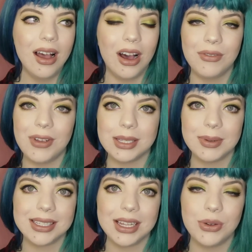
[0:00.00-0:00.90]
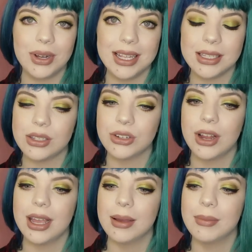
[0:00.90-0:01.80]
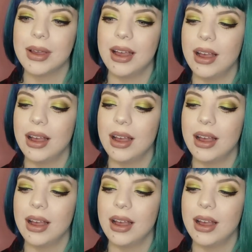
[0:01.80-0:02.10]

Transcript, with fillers: on Facebook as I do on Instagram.